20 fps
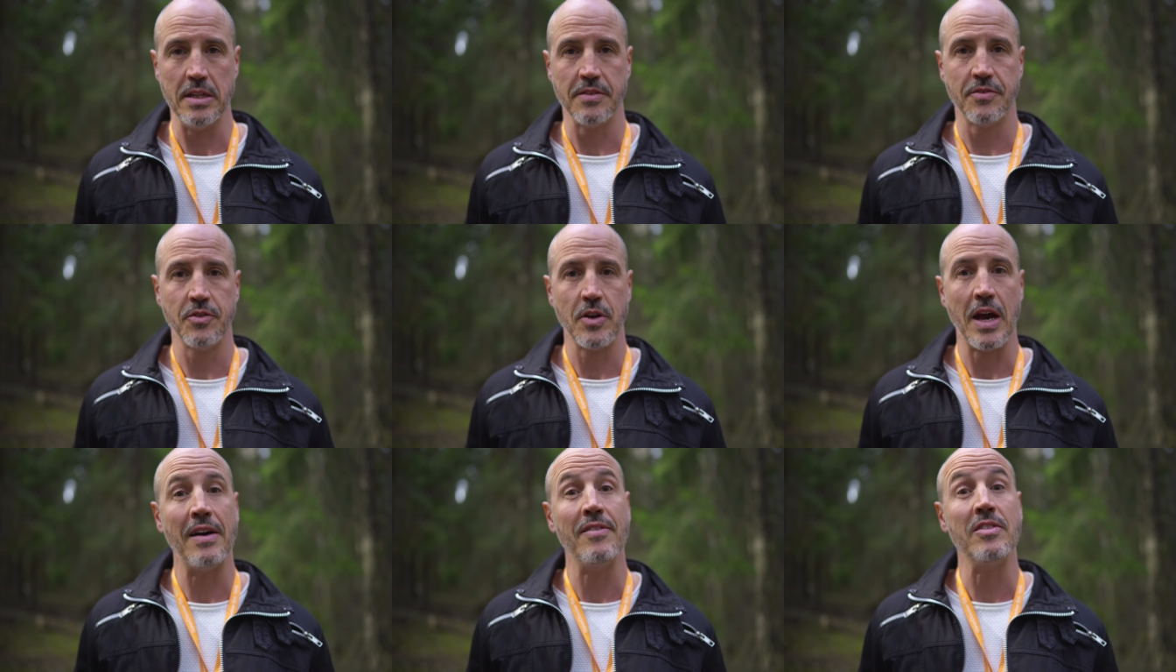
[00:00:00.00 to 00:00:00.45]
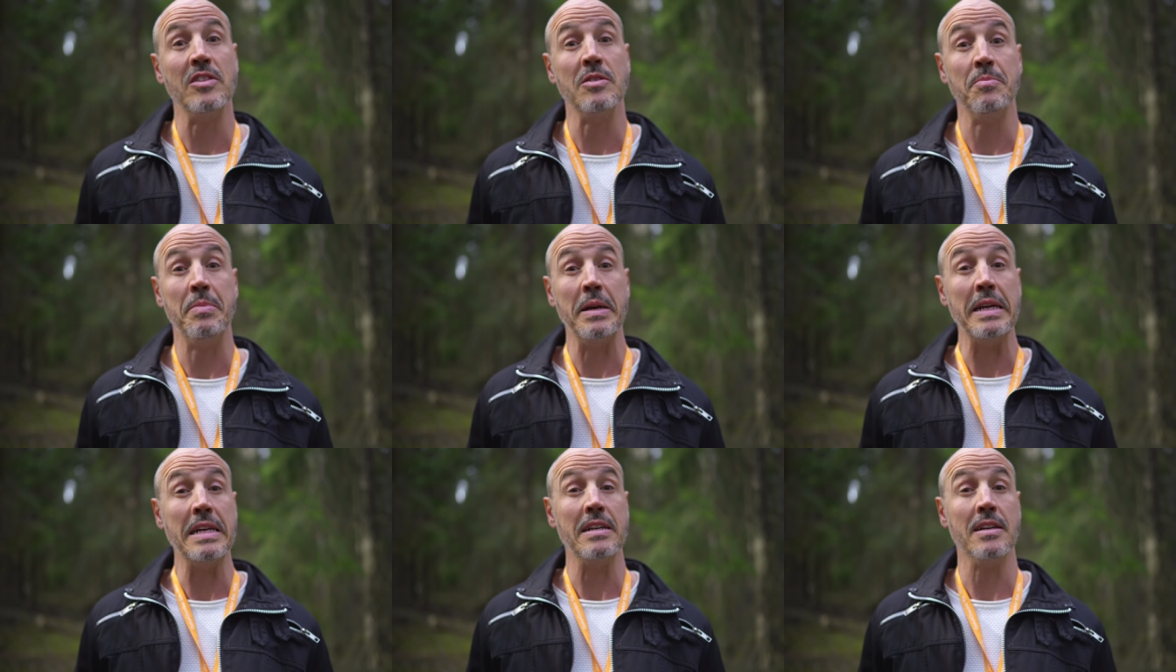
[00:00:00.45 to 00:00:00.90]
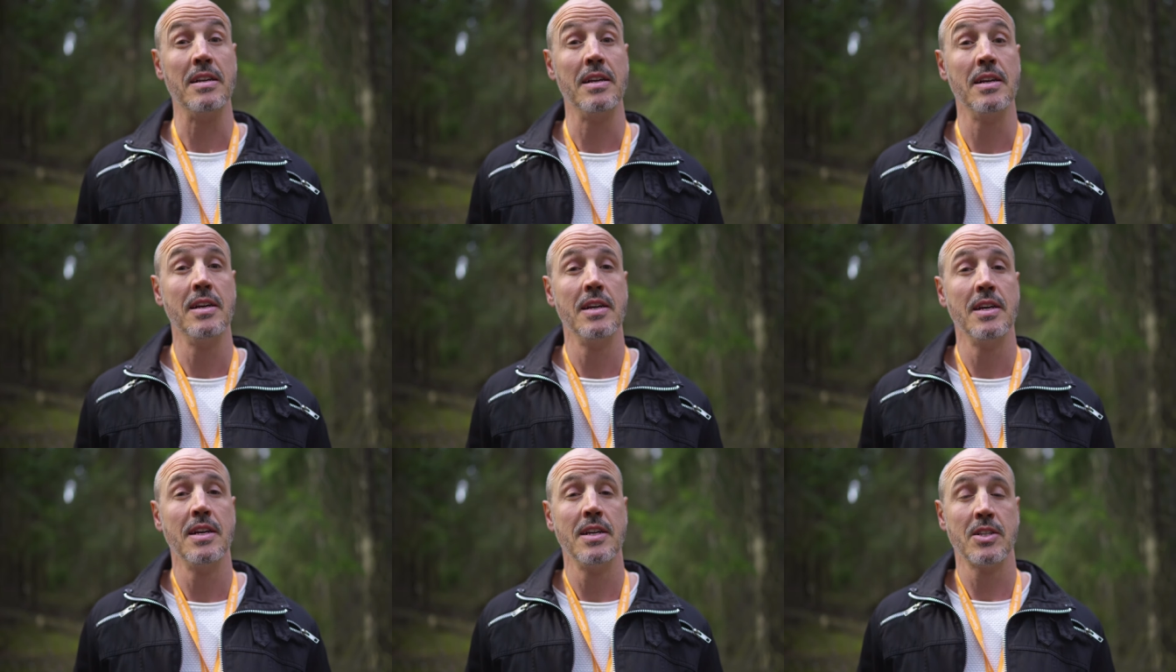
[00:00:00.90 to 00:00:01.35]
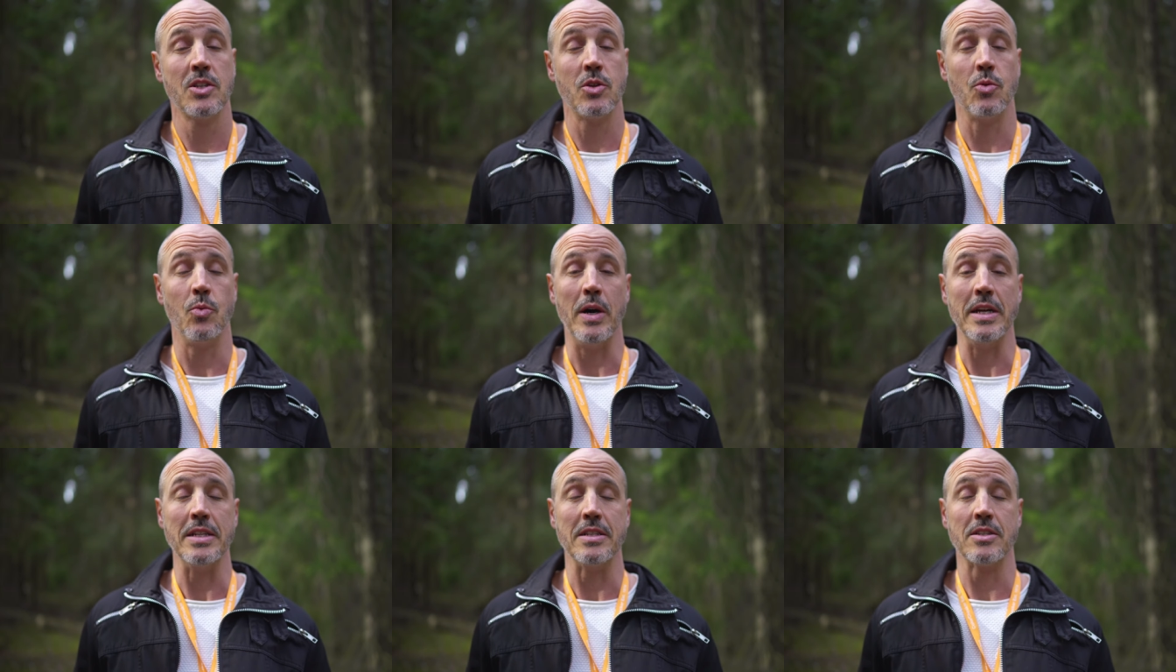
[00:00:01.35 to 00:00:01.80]
if you haven't been to
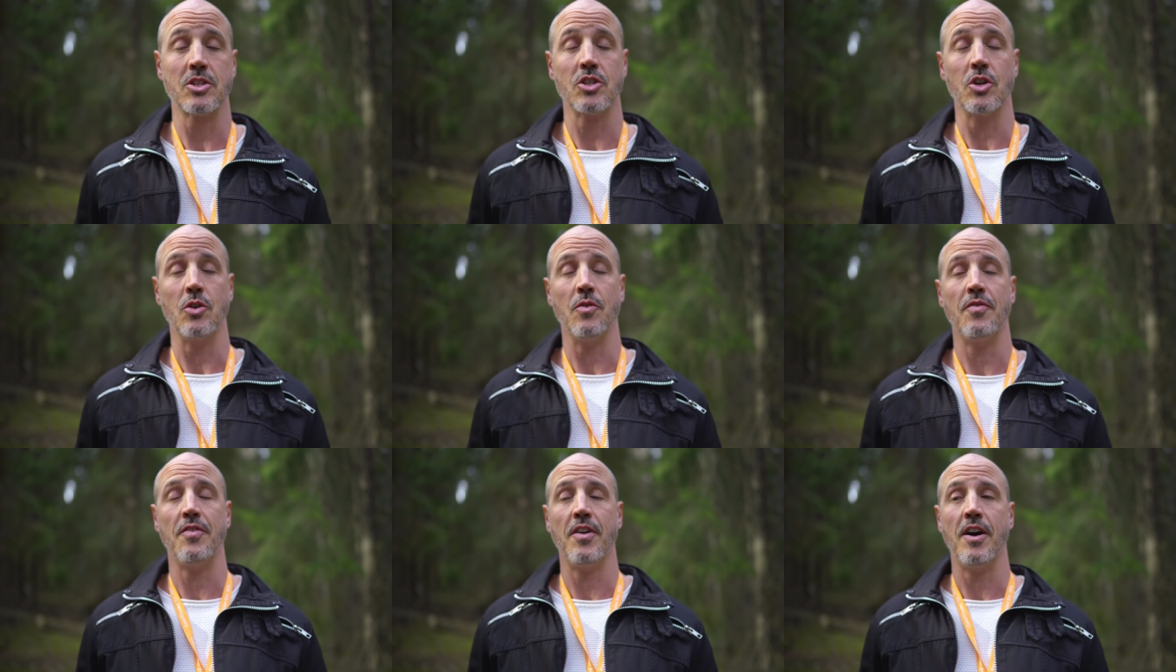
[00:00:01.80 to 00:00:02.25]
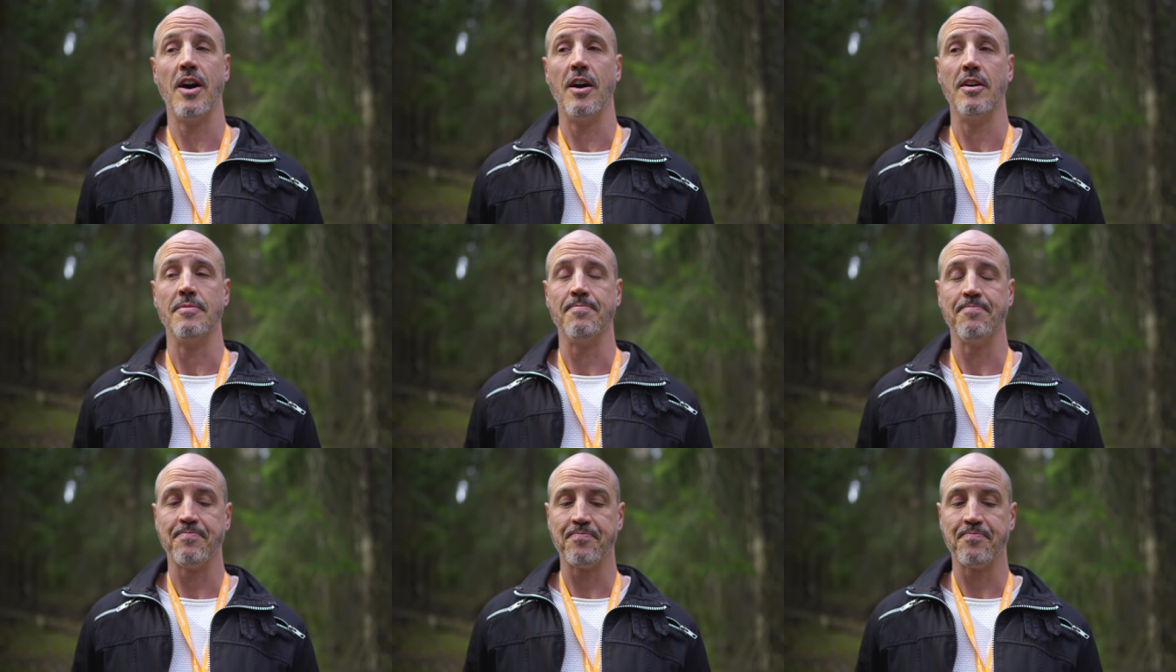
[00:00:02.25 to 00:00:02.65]
one so far.